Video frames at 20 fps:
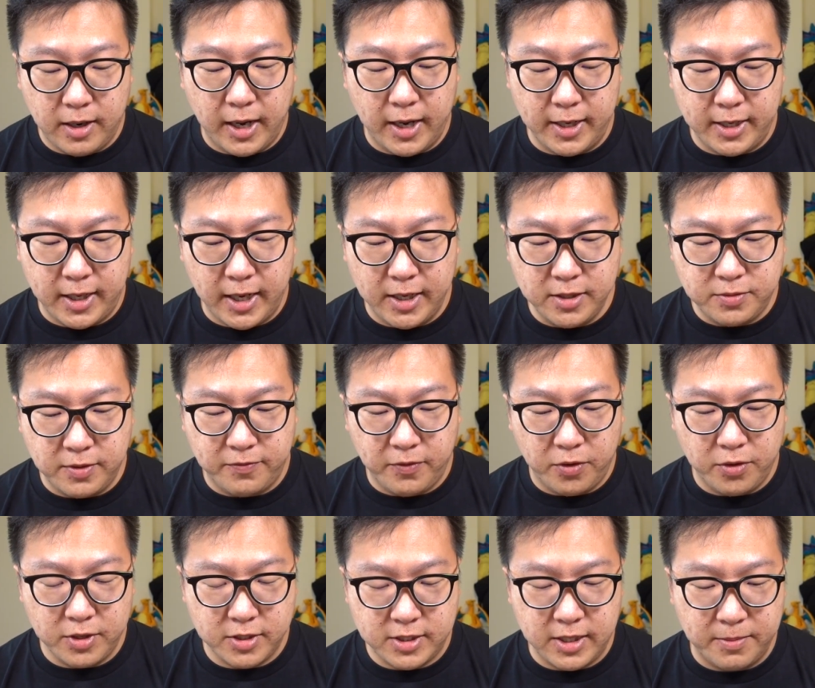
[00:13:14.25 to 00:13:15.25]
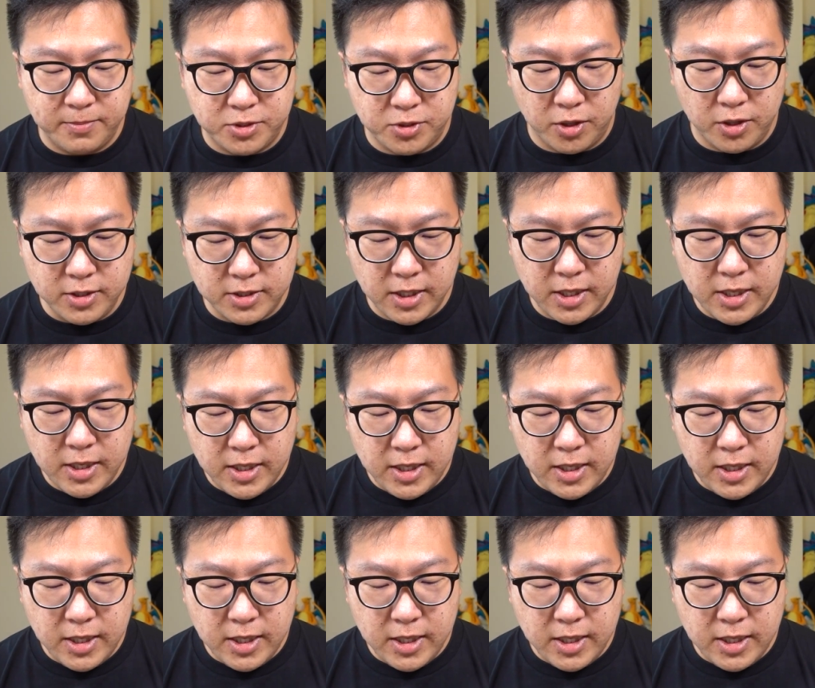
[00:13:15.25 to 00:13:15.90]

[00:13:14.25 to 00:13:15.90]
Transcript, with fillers: I guess, with all the snapshots.